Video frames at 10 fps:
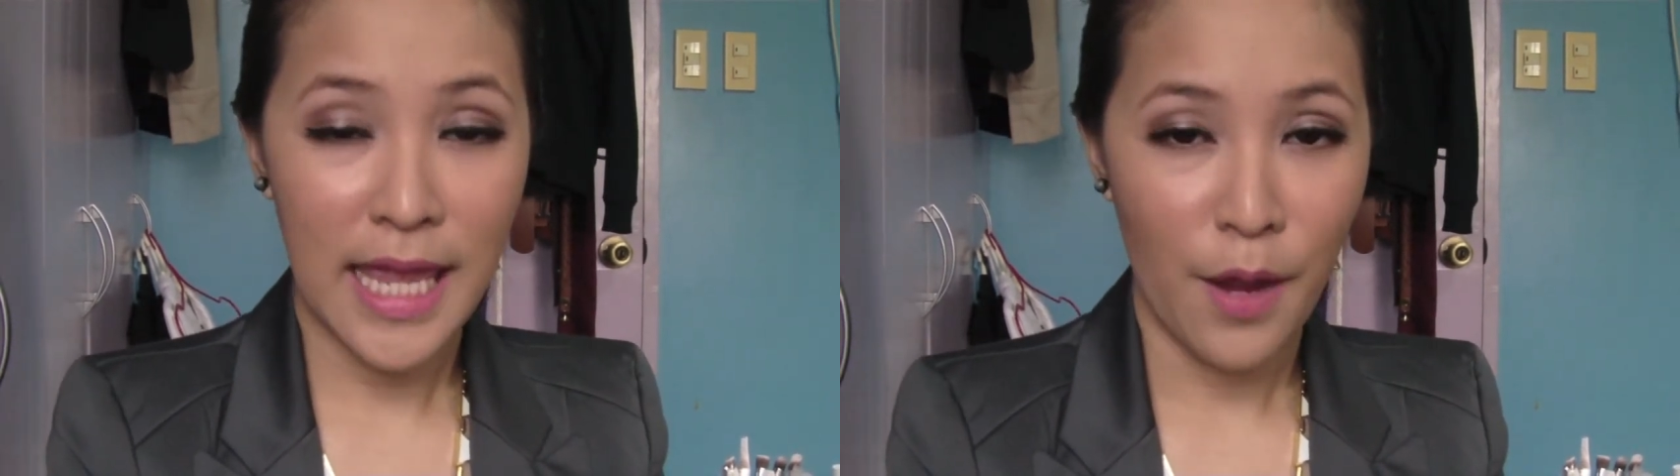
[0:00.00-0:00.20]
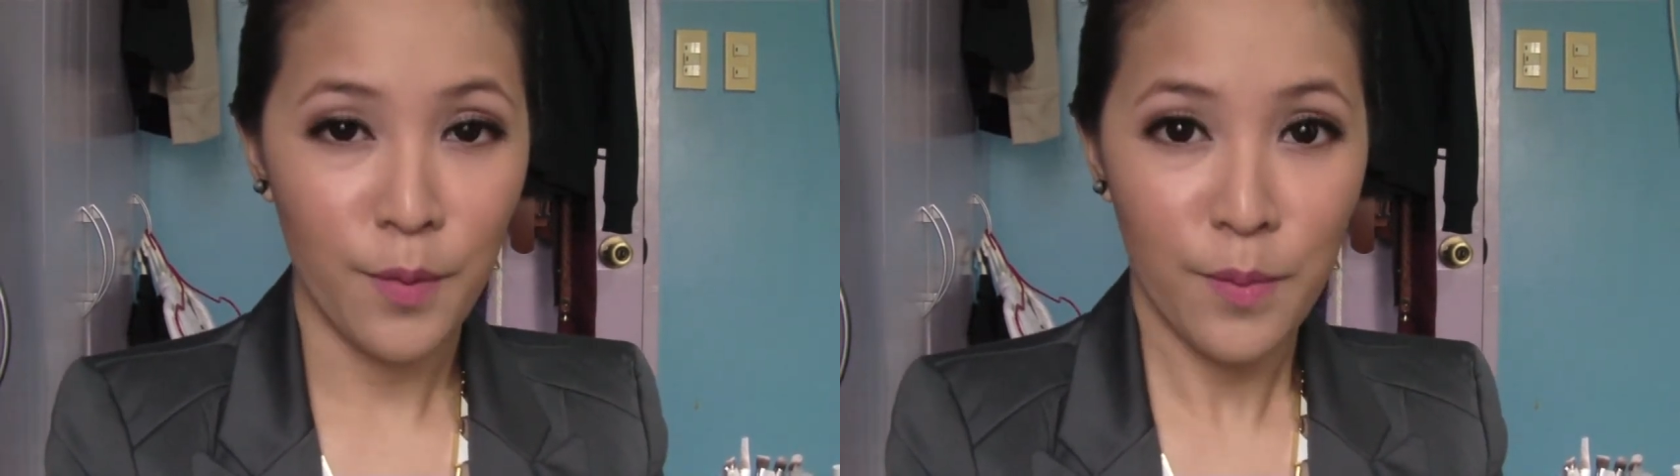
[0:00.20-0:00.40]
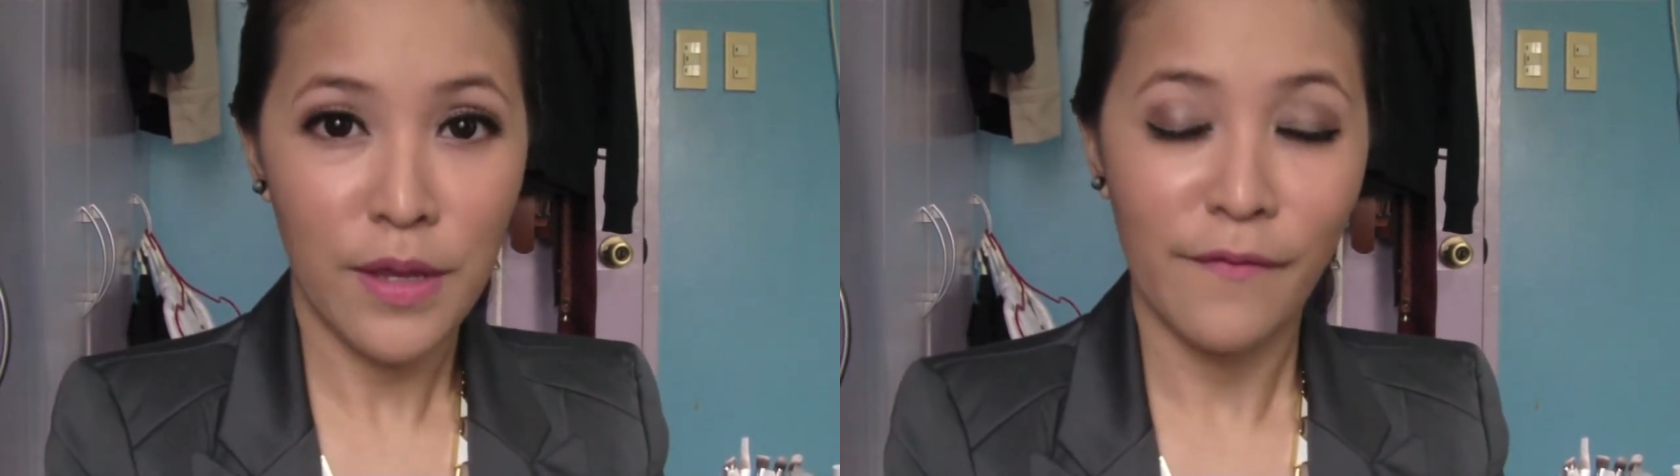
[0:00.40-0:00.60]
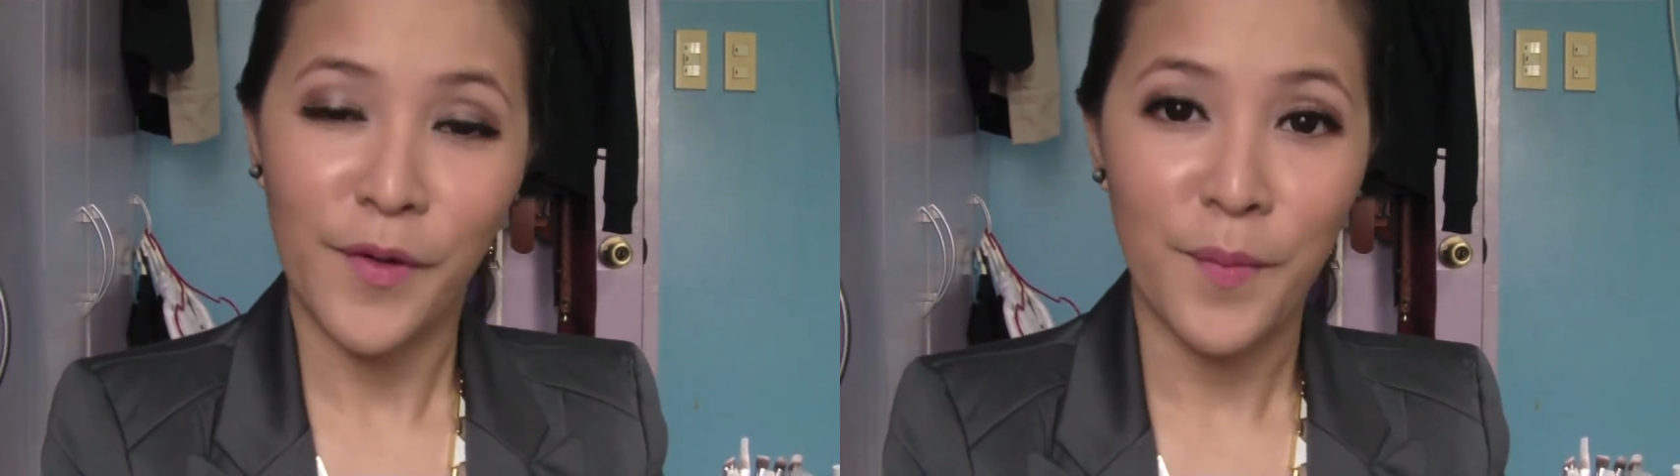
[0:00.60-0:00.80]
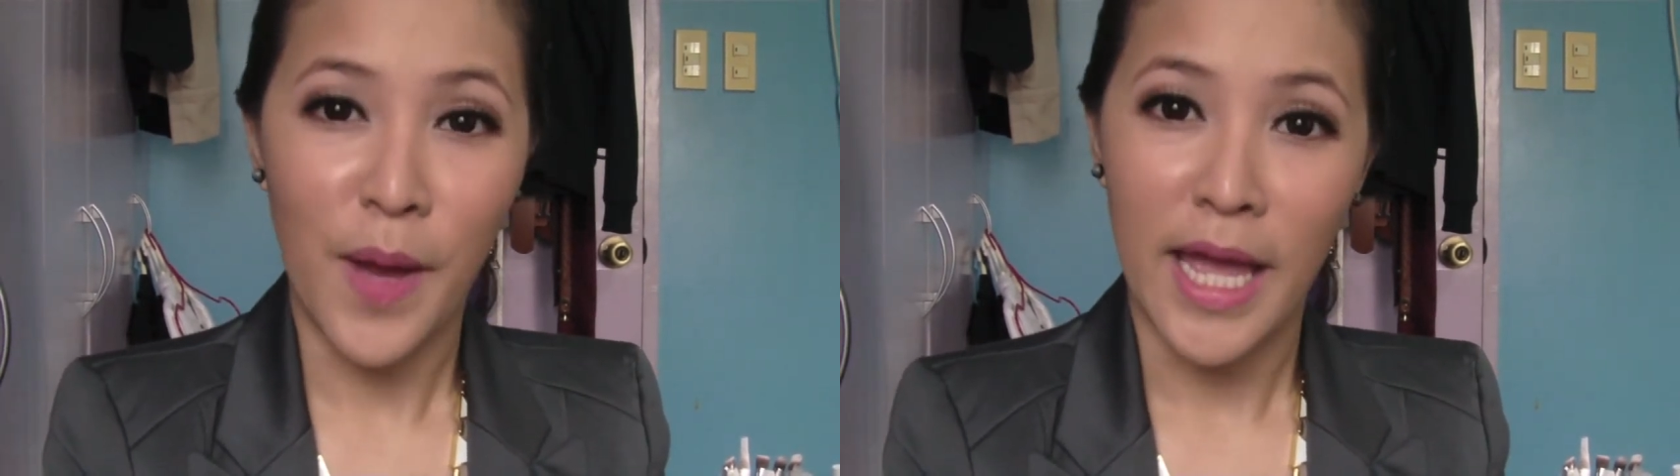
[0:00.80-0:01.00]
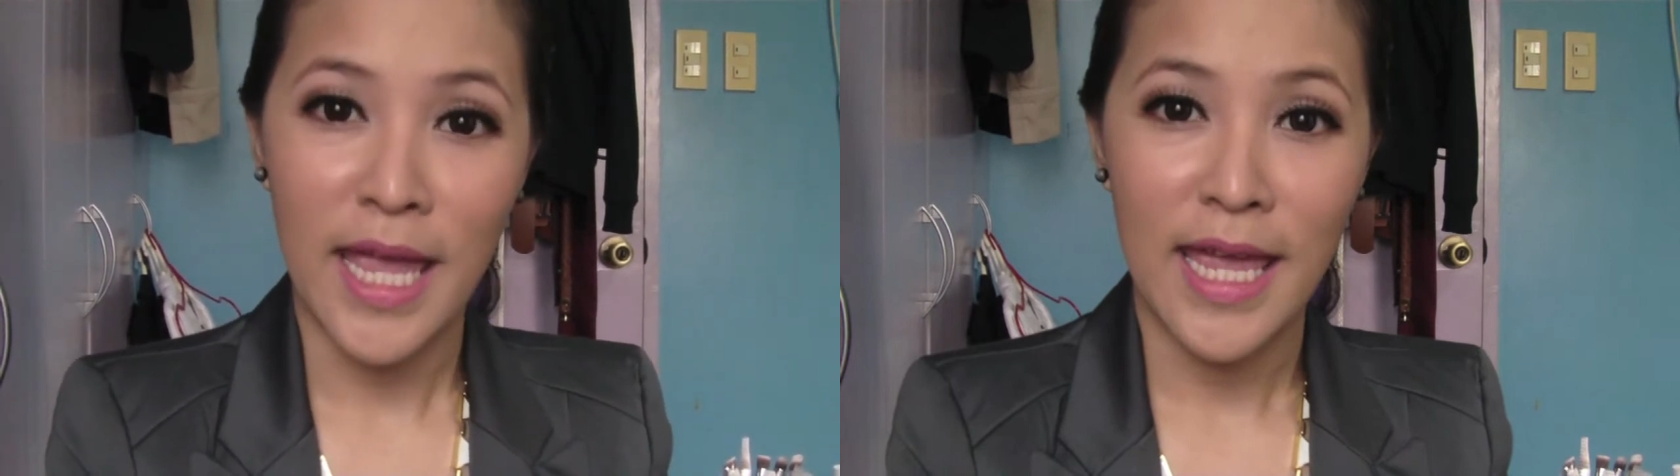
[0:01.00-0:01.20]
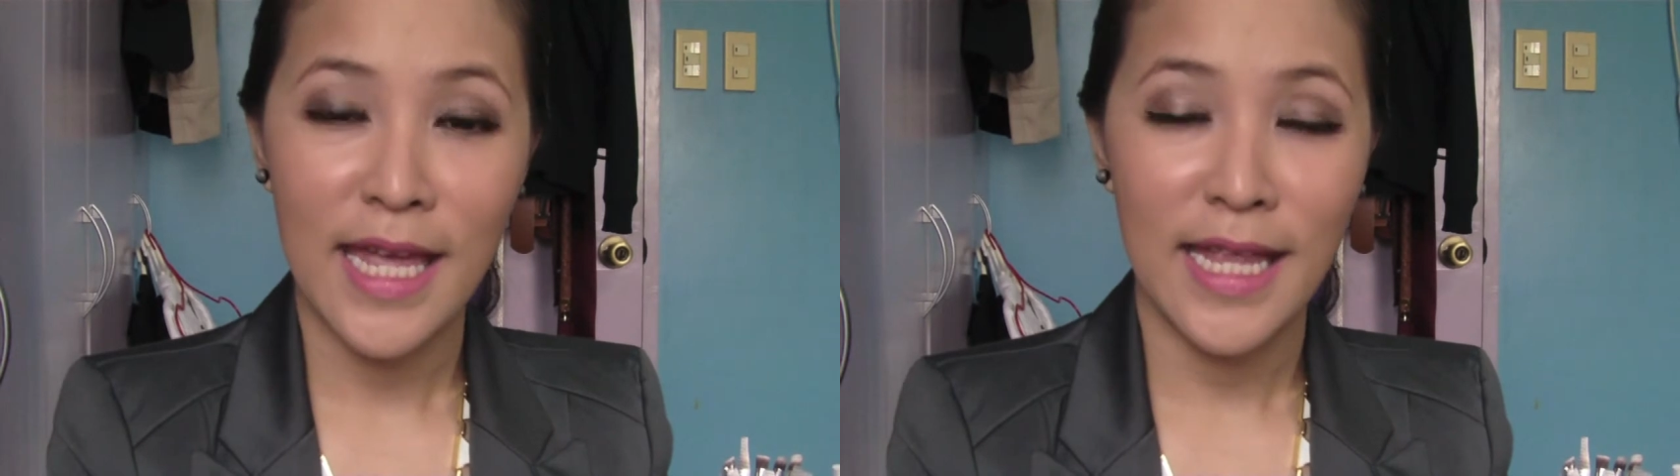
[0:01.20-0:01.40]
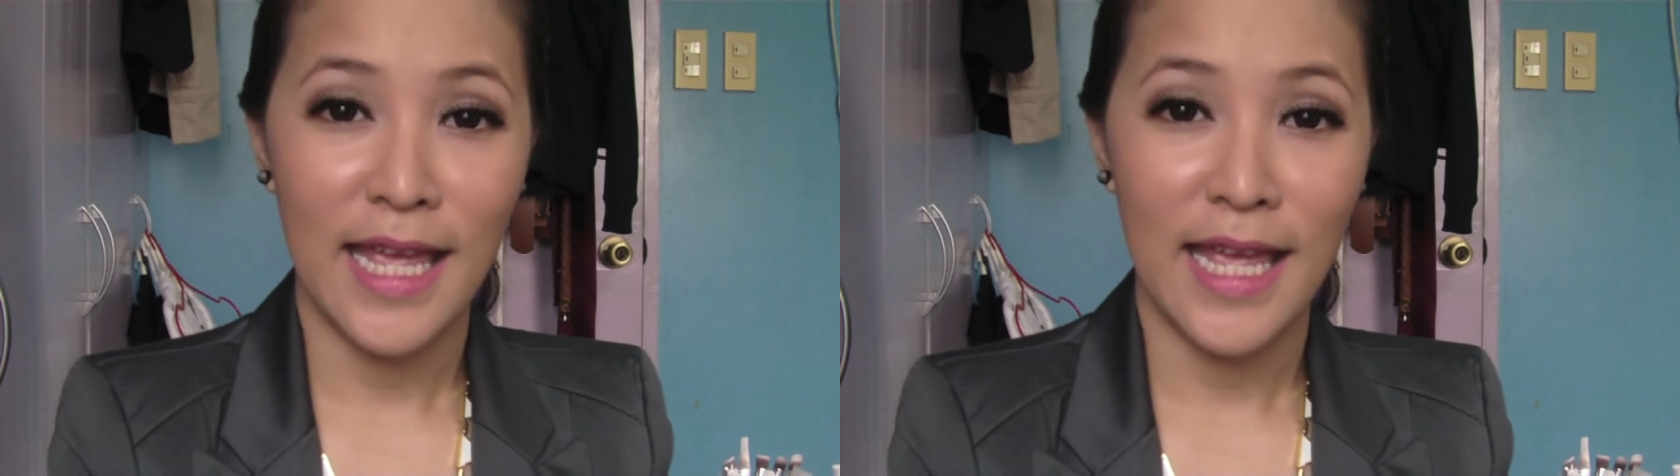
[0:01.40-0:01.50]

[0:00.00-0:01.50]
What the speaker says: kept me from buying it,